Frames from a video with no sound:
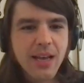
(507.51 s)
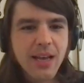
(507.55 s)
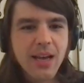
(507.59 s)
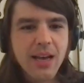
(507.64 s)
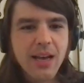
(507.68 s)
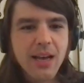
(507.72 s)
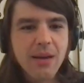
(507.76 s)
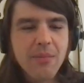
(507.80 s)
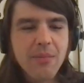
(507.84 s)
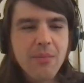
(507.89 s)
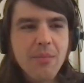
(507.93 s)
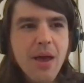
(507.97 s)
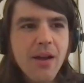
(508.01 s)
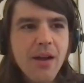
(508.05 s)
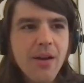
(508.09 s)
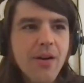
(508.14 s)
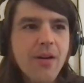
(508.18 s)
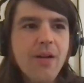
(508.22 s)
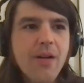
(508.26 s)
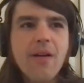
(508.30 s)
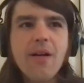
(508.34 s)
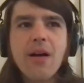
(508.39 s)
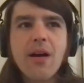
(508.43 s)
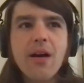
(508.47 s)
Met
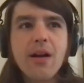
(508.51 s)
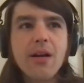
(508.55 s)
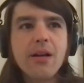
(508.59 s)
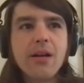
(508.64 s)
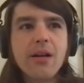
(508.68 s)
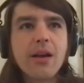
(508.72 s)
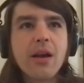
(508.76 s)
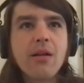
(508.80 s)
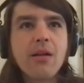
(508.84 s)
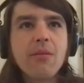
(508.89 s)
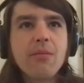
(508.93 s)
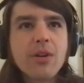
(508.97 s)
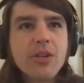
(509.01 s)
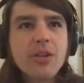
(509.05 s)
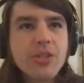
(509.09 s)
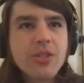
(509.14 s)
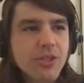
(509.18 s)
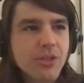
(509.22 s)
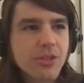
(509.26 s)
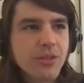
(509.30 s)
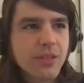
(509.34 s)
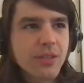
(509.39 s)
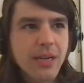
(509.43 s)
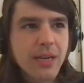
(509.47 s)
her on a
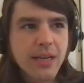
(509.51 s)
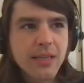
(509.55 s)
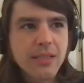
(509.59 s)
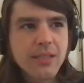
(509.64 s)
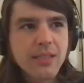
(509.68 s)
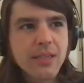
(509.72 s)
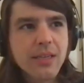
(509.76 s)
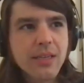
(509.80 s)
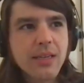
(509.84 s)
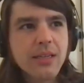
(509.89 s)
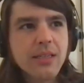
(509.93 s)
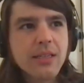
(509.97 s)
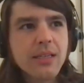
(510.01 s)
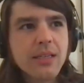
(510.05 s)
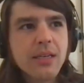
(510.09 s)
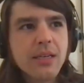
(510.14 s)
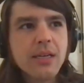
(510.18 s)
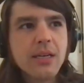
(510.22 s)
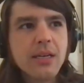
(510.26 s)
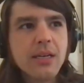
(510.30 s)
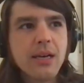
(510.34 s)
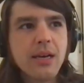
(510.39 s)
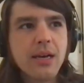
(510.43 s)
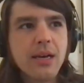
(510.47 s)
commercial that I did,
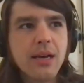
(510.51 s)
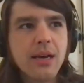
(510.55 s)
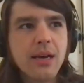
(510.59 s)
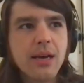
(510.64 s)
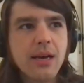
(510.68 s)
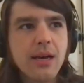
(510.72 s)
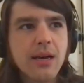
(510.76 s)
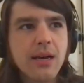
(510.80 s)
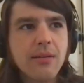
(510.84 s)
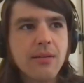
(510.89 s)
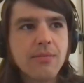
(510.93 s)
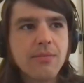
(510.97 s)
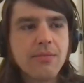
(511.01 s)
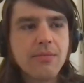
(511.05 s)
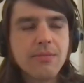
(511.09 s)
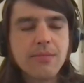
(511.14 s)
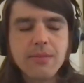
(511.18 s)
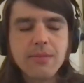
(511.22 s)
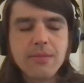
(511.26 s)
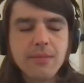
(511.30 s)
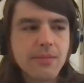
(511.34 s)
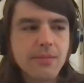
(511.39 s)
I